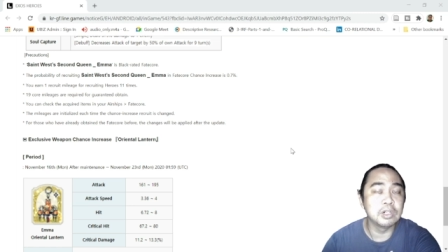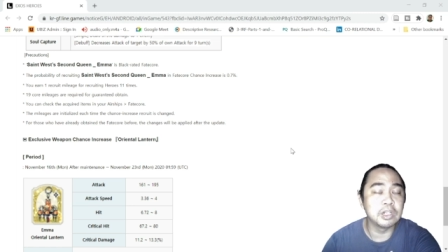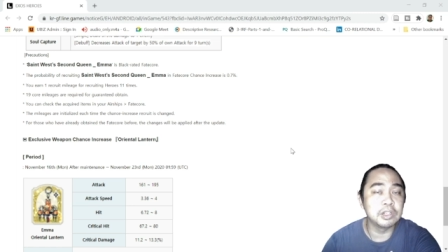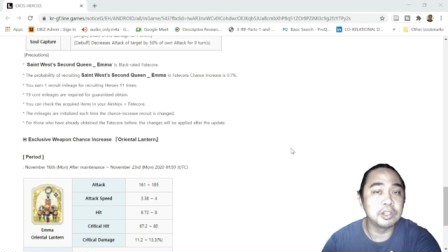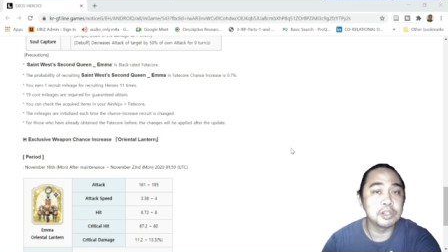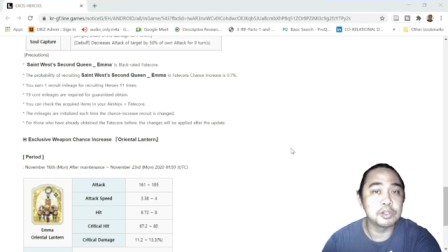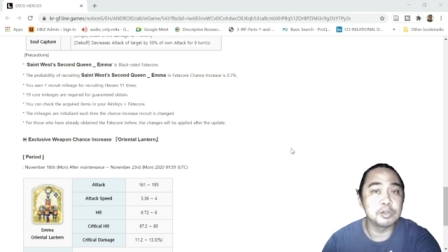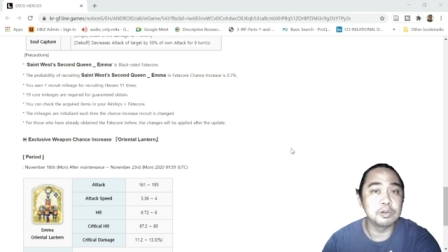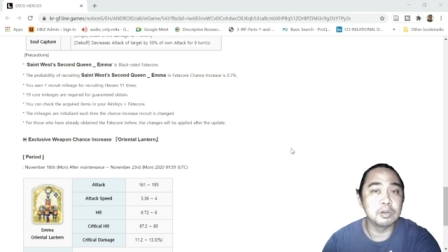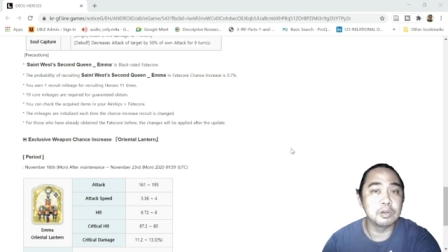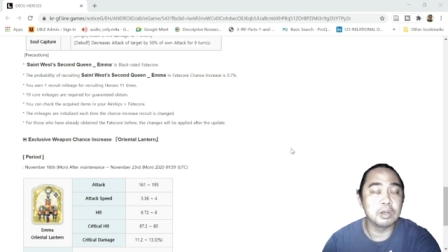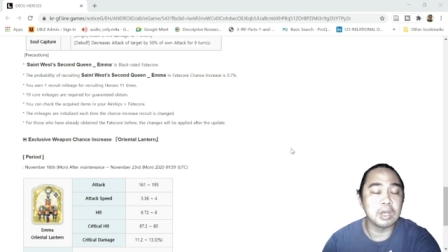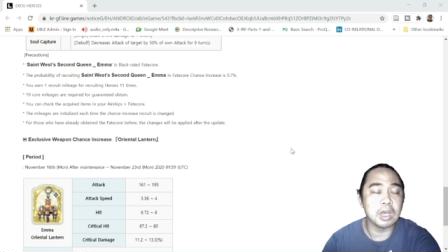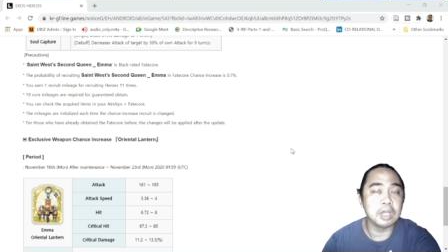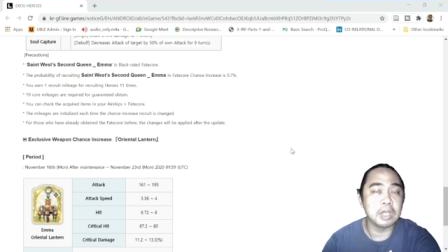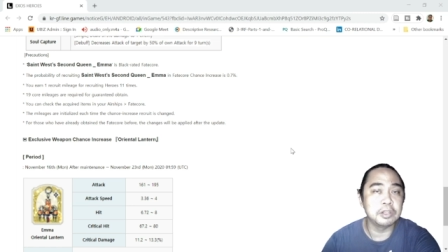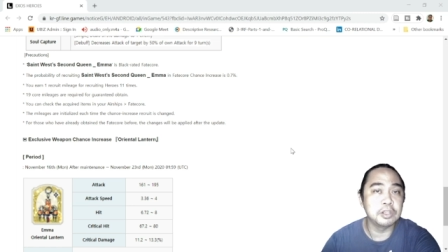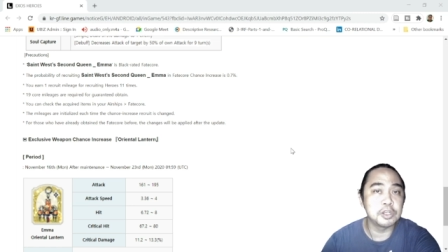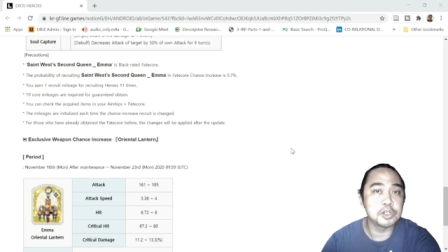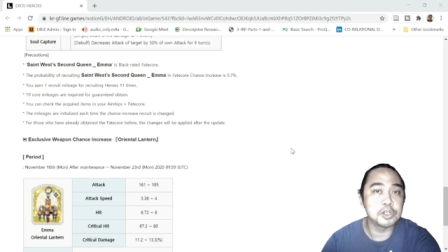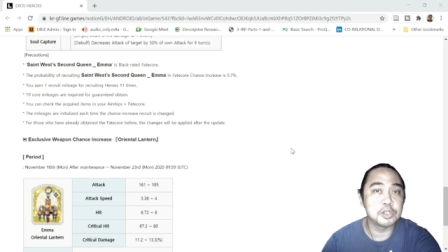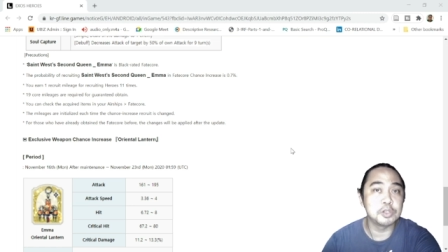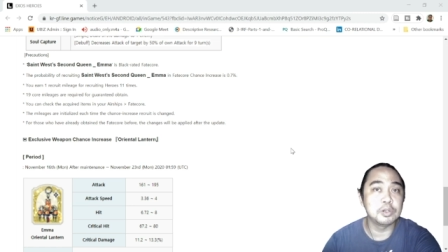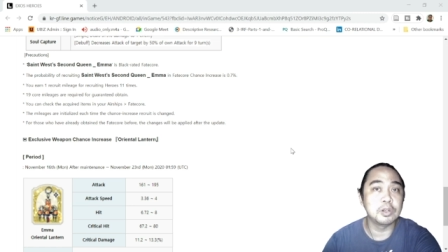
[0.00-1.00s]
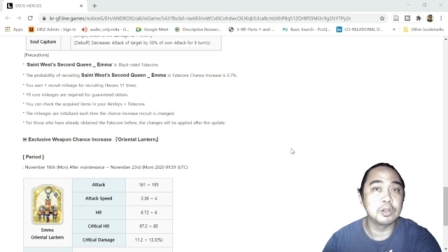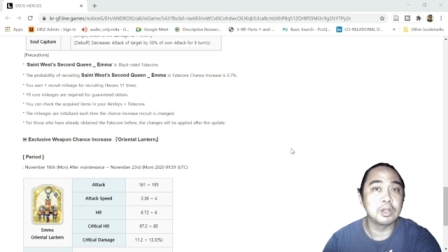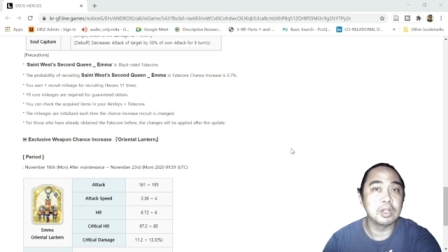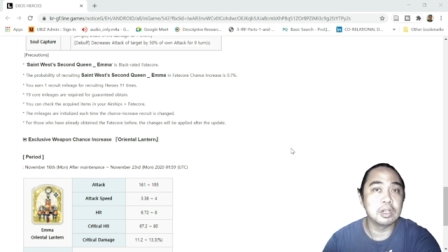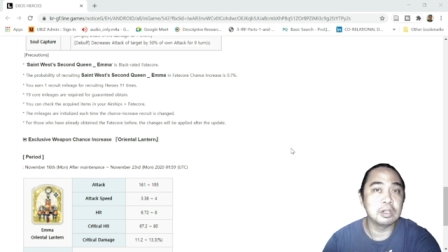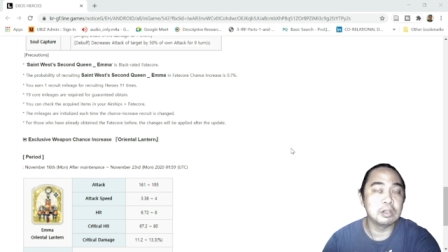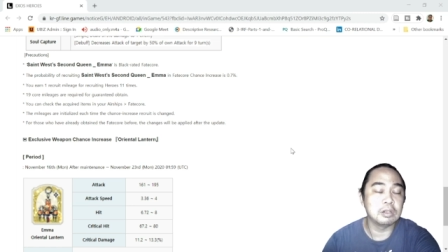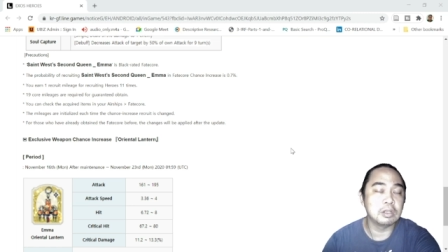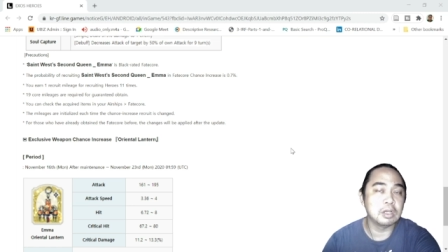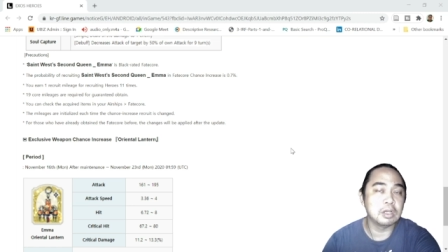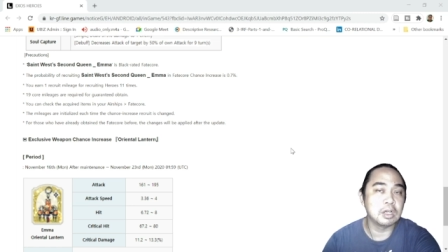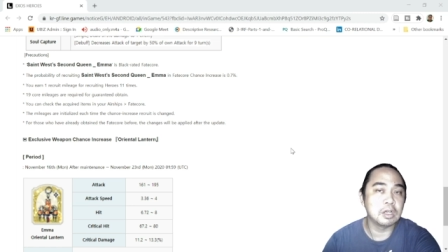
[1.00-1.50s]
additional
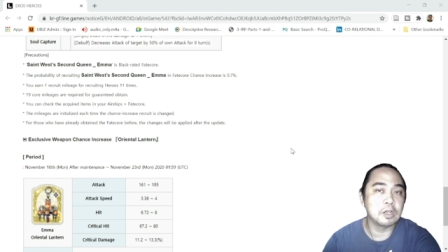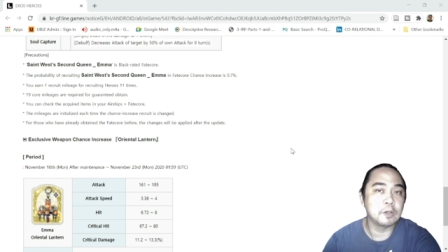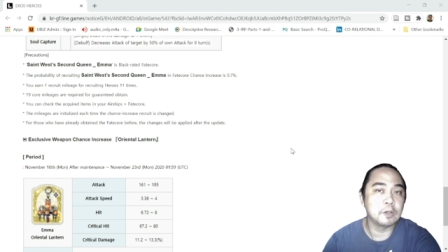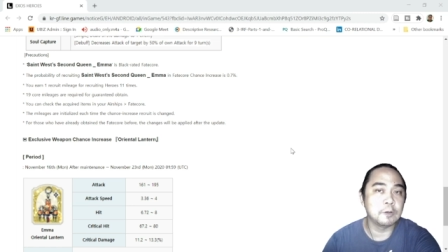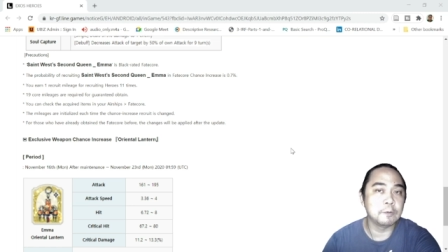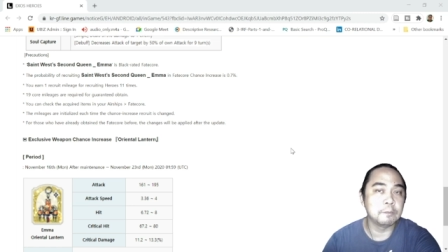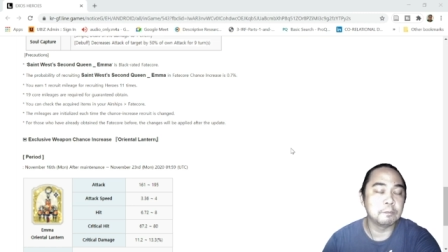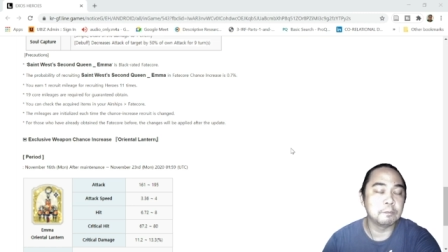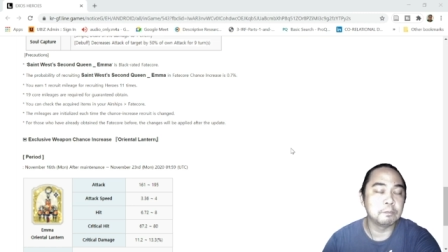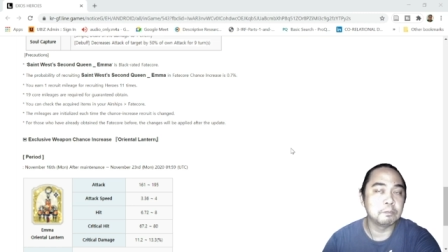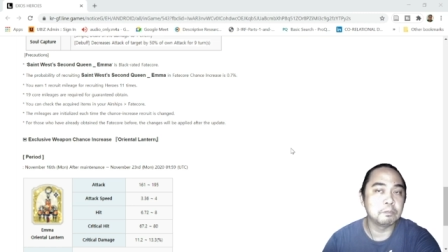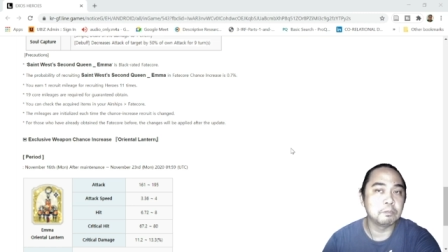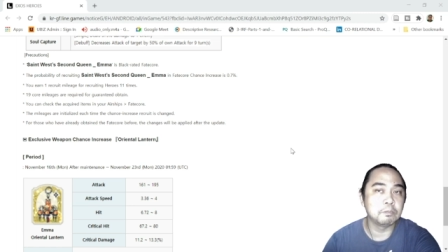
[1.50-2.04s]
additional um,